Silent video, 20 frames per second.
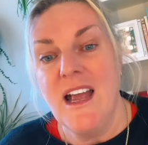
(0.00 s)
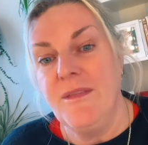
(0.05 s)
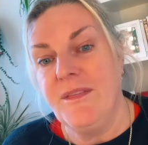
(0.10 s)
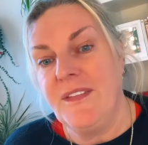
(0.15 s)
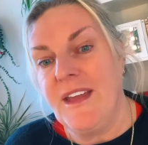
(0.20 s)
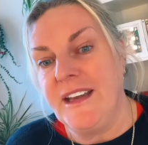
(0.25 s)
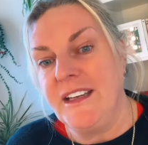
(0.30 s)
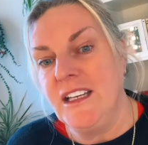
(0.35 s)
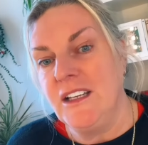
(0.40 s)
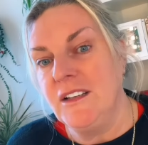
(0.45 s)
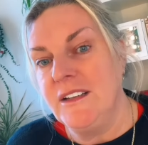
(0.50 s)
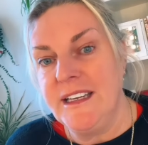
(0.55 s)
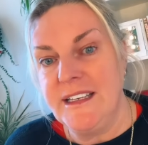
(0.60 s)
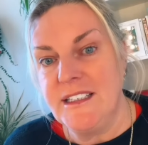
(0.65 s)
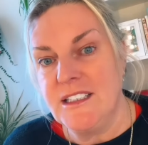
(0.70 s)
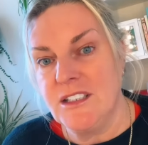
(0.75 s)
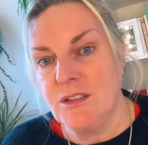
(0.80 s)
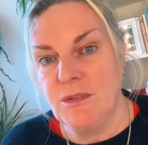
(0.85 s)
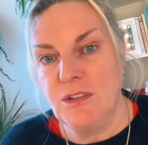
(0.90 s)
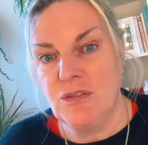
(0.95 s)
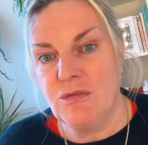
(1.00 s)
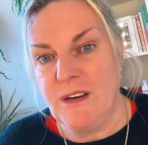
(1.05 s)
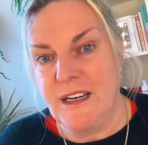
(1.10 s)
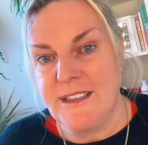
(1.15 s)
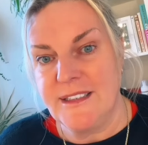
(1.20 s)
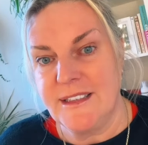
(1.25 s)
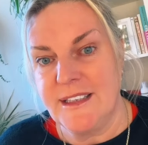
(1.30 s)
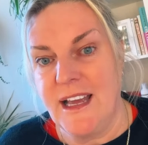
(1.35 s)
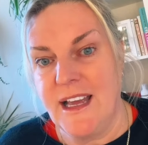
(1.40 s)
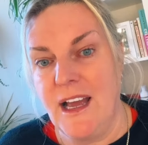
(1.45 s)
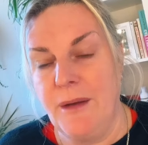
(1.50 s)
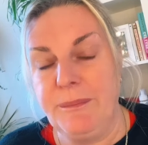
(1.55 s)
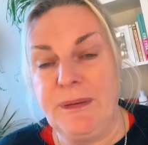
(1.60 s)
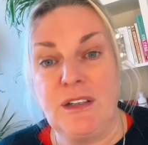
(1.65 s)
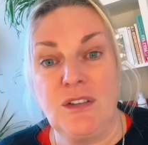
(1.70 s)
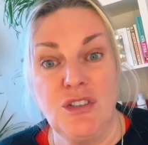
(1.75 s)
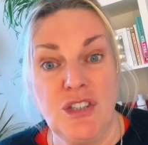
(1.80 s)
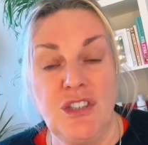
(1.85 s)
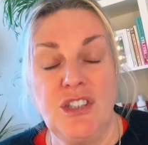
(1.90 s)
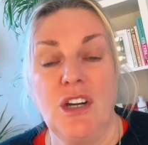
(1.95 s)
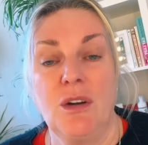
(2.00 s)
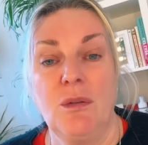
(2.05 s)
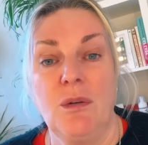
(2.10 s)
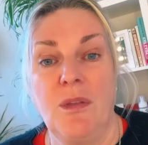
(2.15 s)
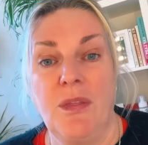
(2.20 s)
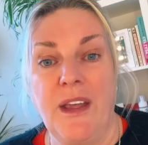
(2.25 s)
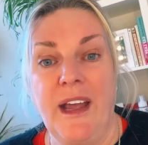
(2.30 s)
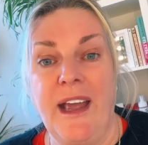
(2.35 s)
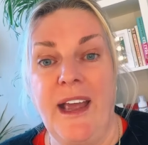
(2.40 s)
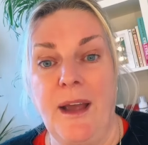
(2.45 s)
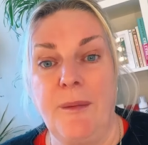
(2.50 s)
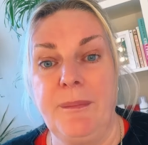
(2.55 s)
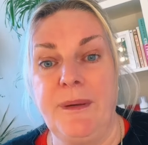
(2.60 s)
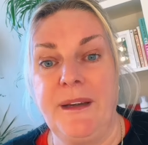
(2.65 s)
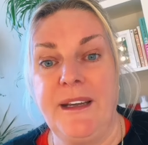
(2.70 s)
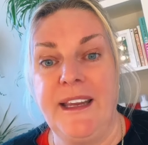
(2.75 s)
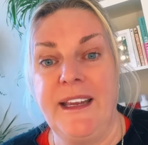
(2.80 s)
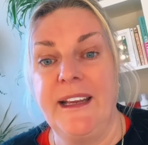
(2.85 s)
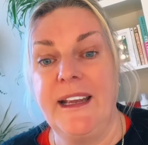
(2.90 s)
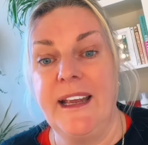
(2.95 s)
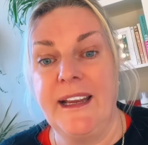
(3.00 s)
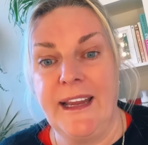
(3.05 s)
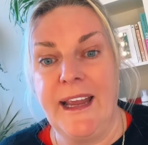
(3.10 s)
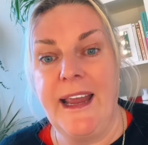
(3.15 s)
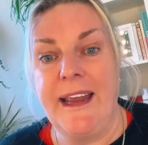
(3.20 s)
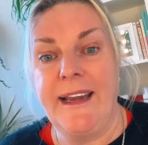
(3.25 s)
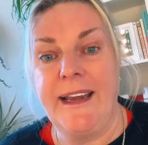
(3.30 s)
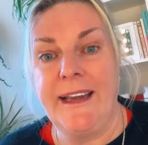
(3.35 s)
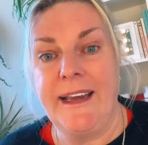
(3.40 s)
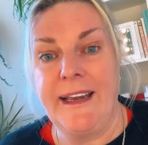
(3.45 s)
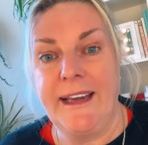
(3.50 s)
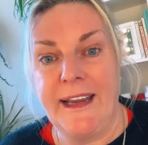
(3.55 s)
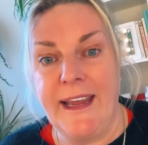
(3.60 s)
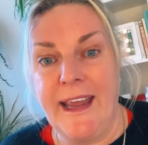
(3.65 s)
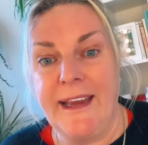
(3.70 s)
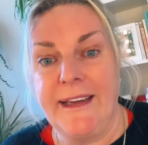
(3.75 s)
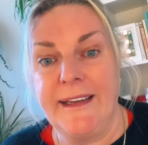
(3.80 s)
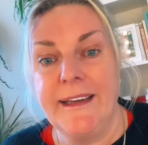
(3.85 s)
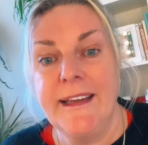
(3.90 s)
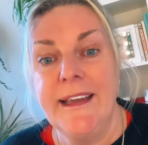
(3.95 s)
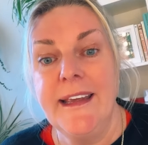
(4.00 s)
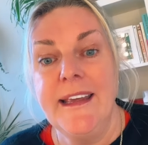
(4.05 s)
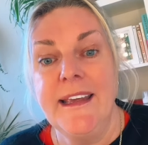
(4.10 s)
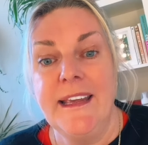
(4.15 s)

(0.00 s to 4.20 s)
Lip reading: then you need to address that, because you don't want that happening again and again.